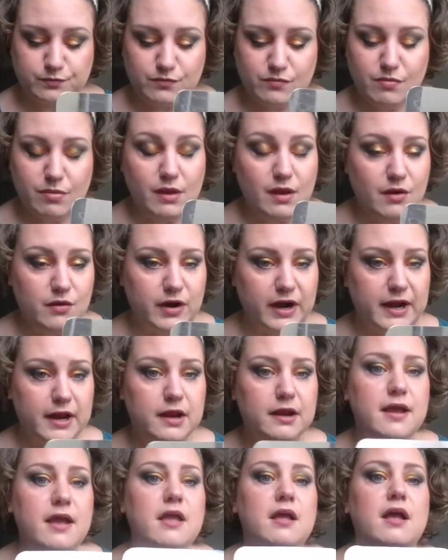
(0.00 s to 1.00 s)
right?
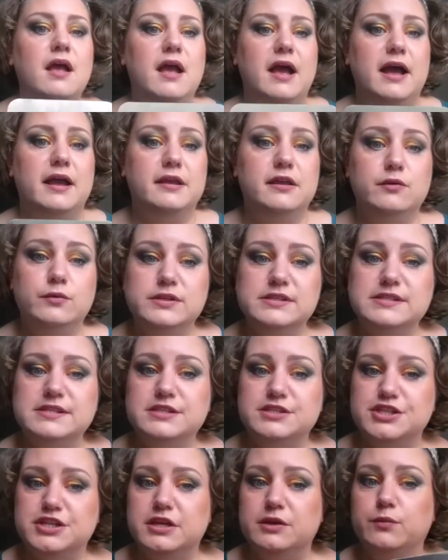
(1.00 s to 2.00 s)
At
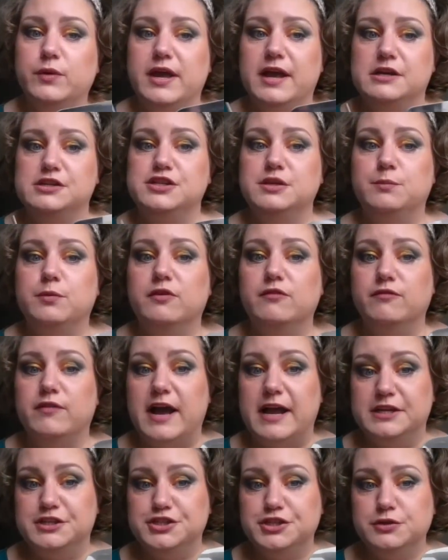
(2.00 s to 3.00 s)
UNCG, we actually
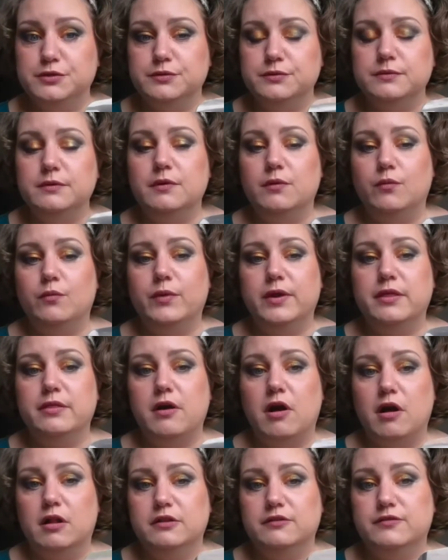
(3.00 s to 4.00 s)
provide you with
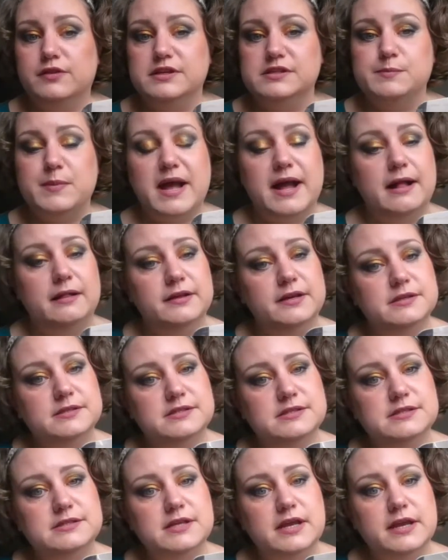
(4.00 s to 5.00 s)
all of these
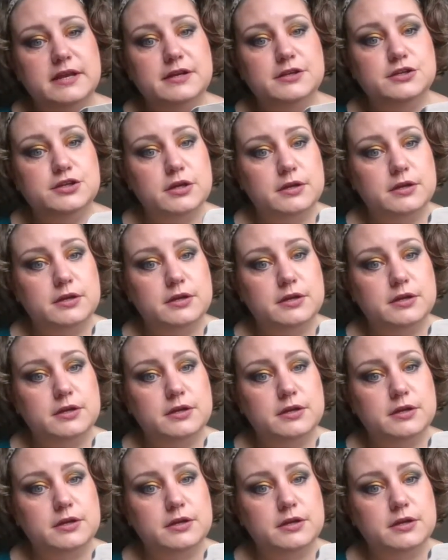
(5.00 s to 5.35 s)
palettes and